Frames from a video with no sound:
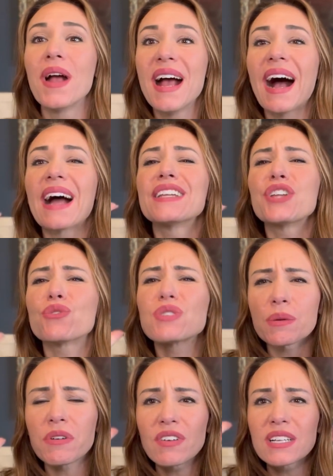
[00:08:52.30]
I know
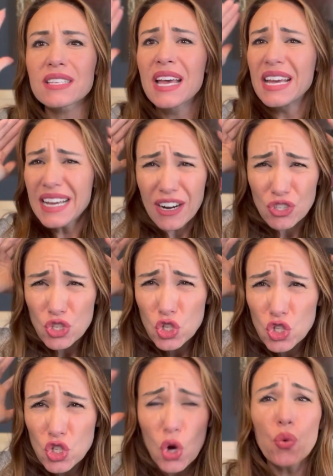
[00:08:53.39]
some of us are
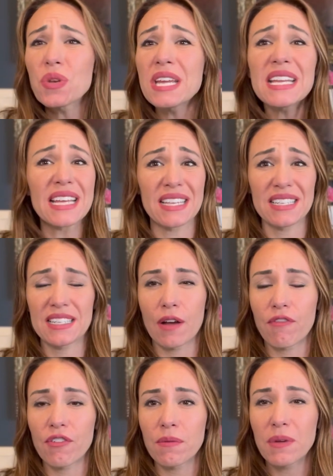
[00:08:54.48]
so needing this
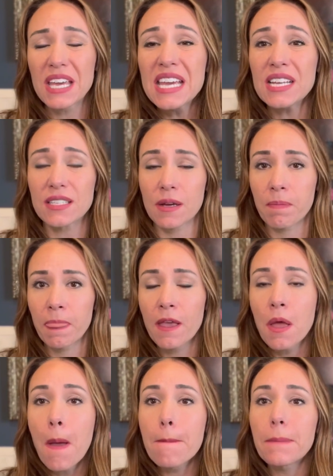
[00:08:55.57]
stuff for the kingdom.
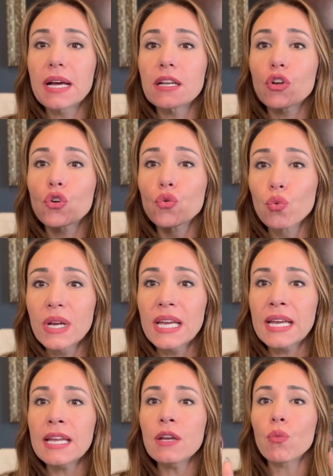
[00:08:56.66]
But
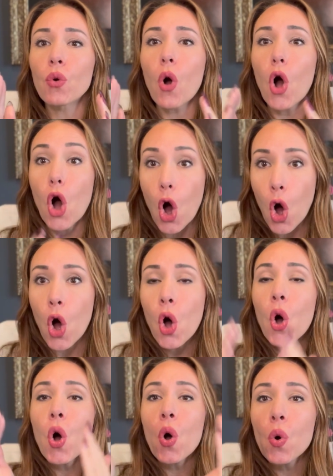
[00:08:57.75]
greed will
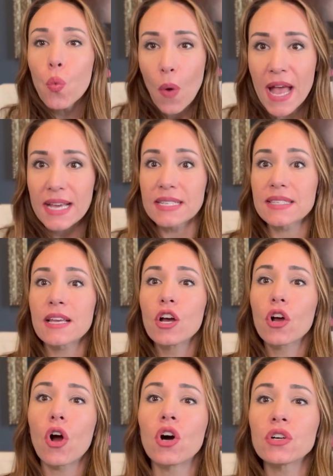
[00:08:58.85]
always
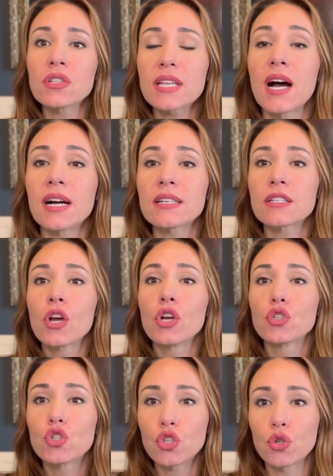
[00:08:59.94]
cause us
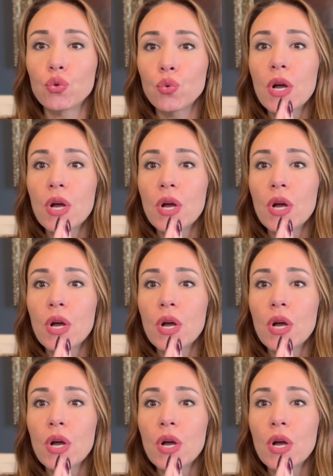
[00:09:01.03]
to